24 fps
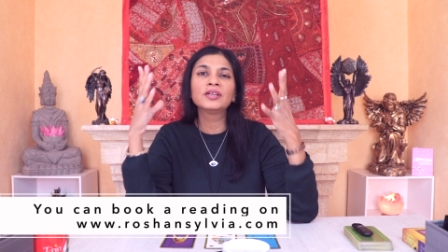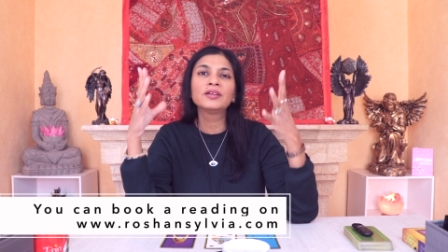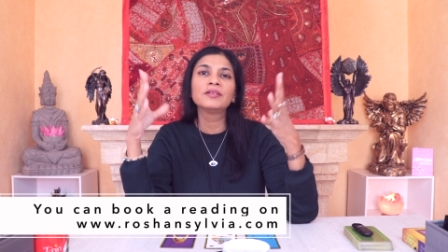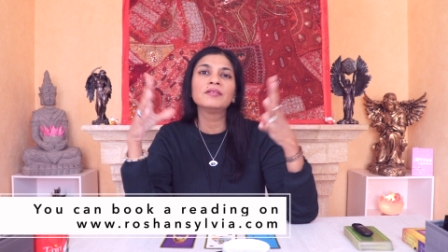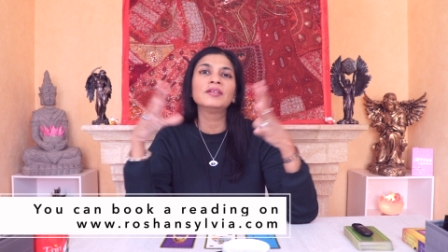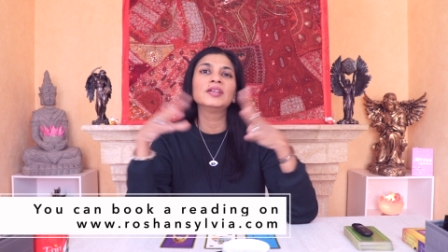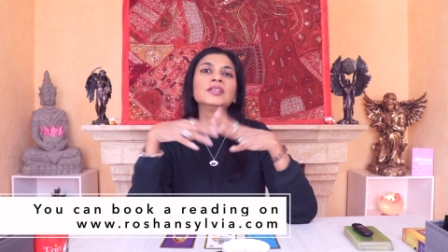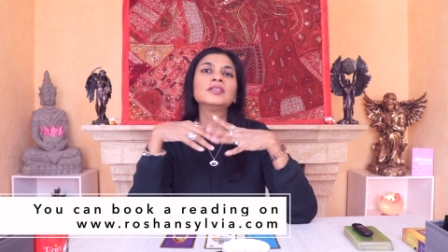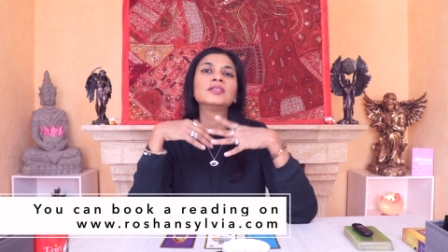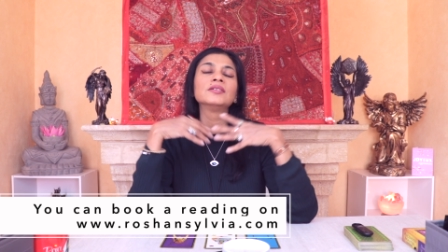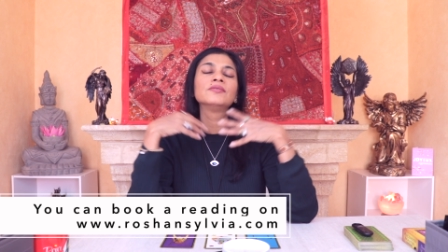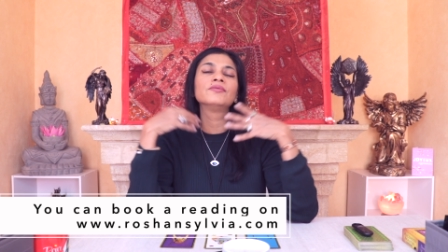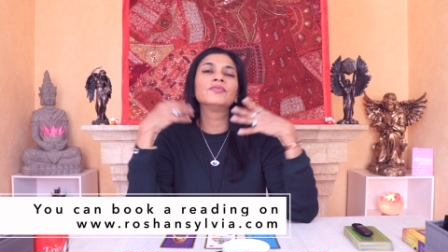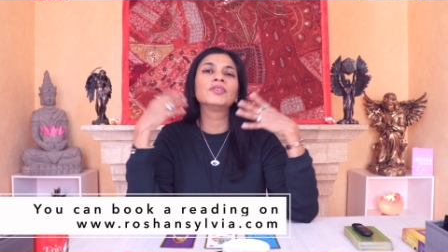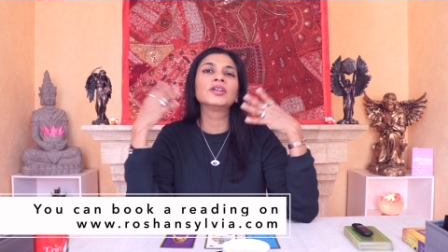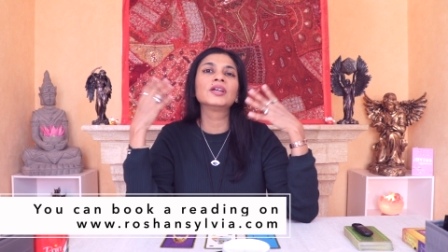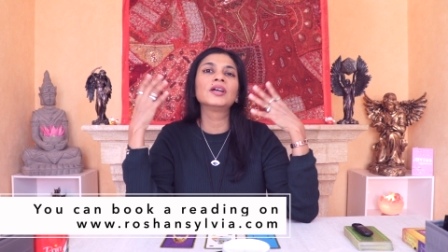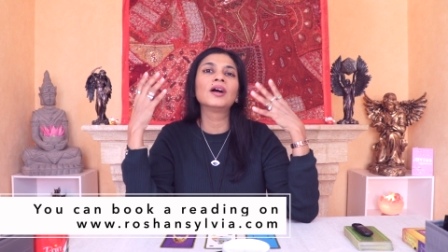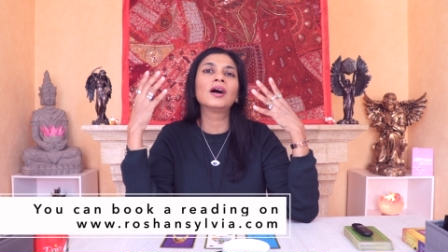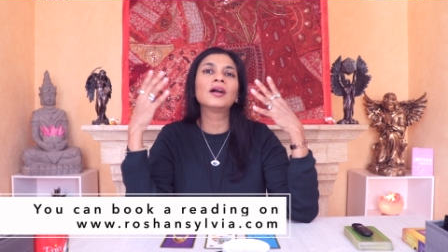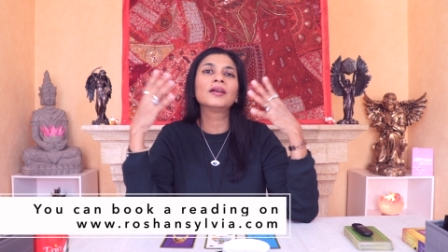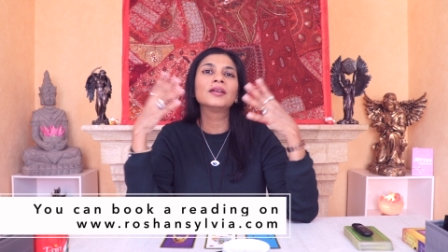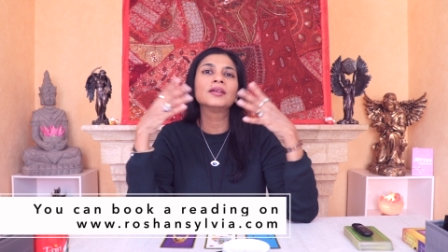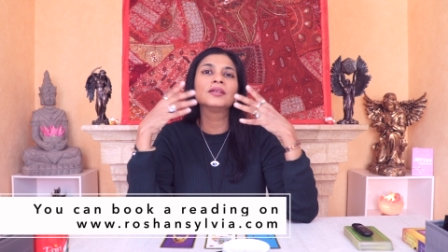creative
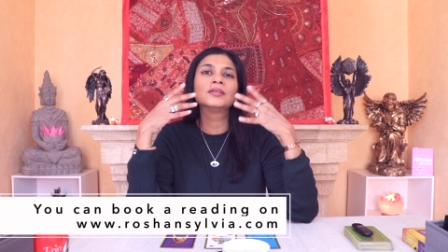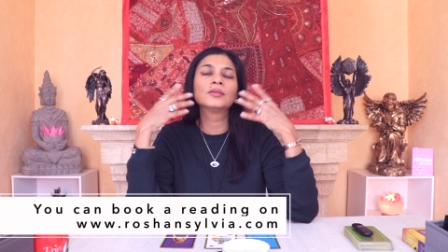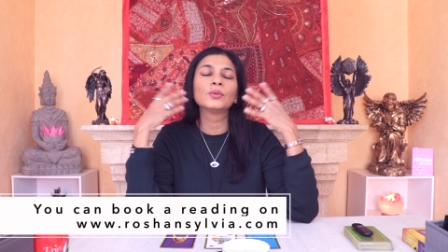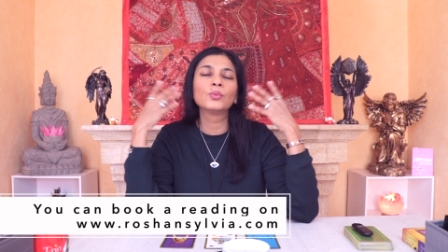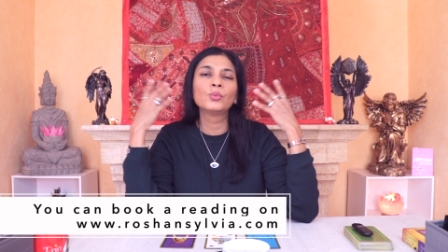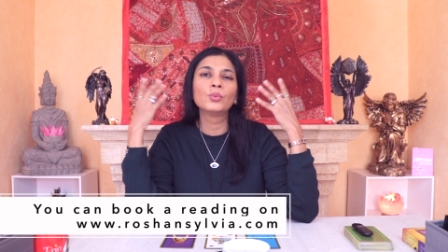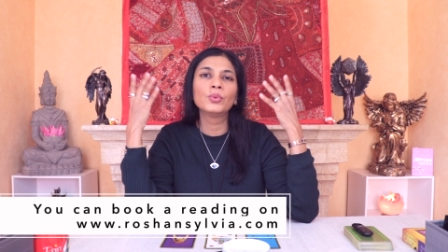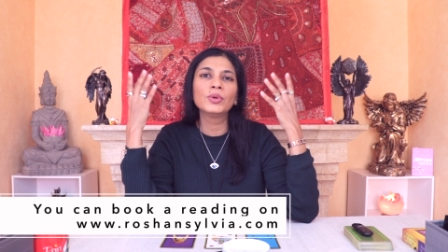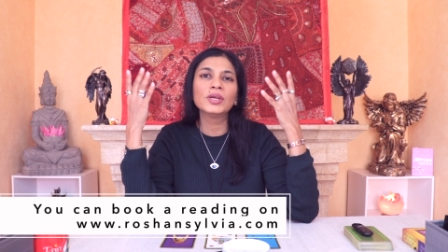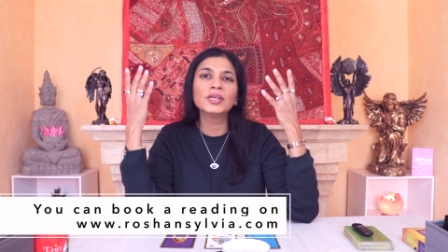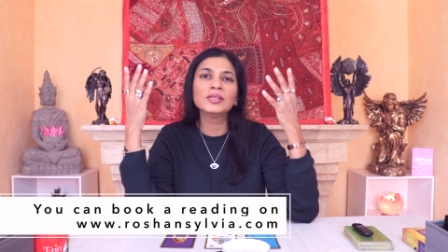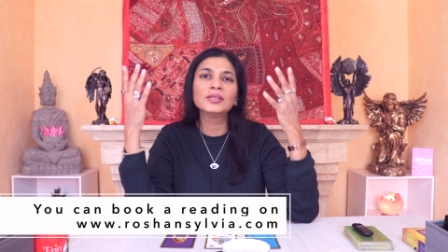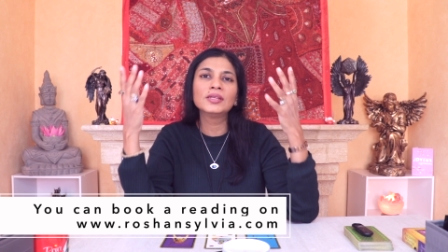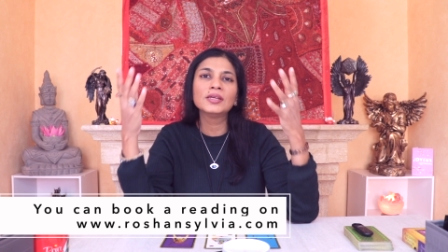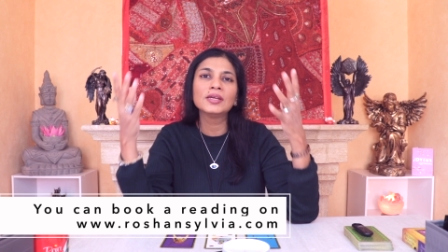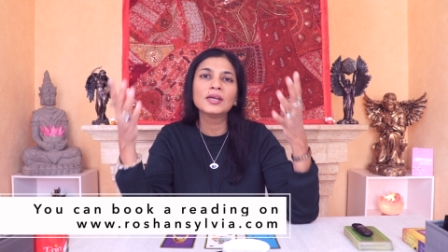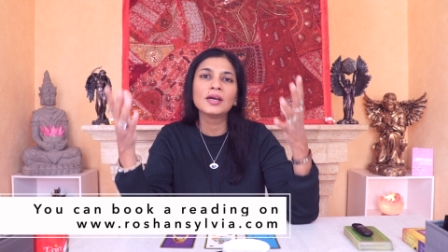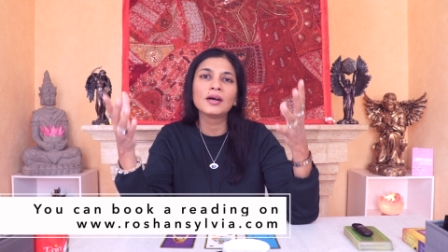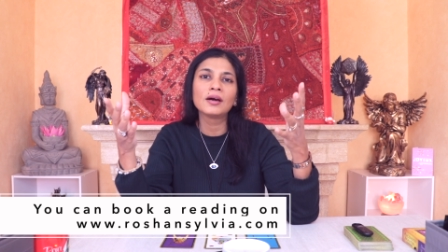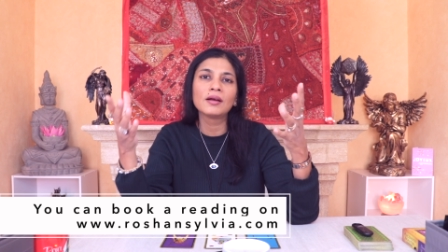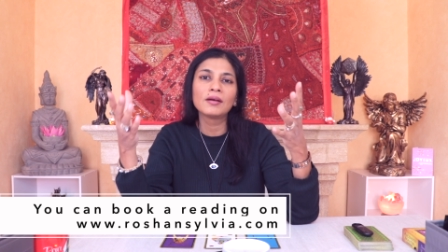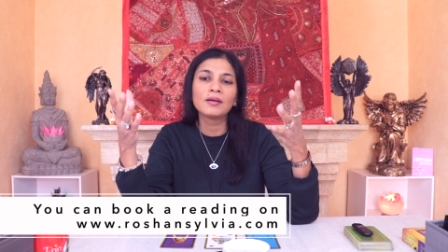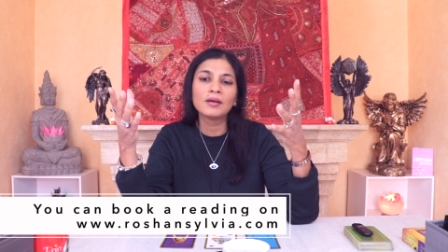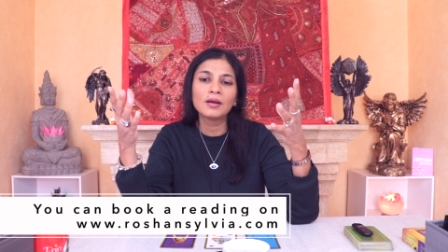regarding the way
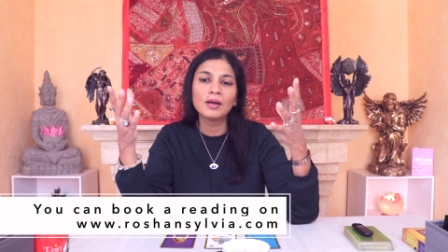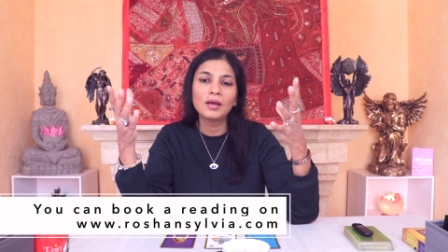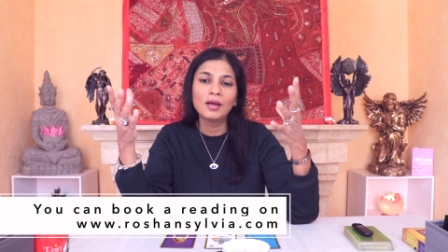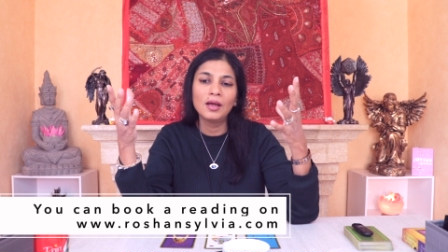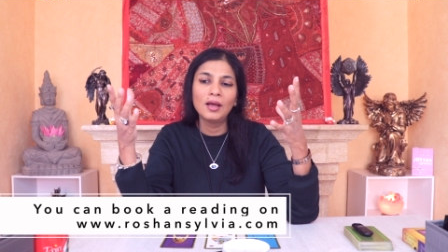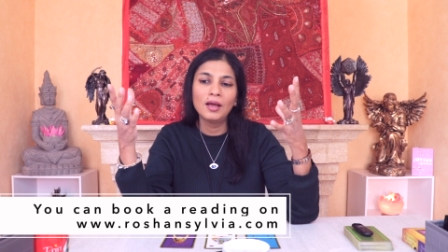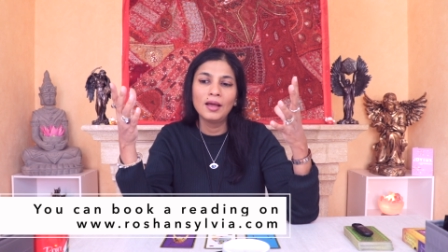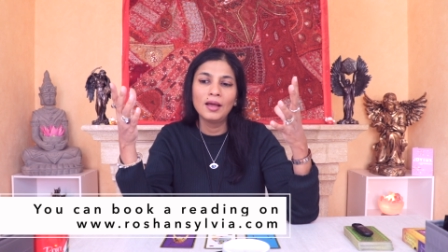they are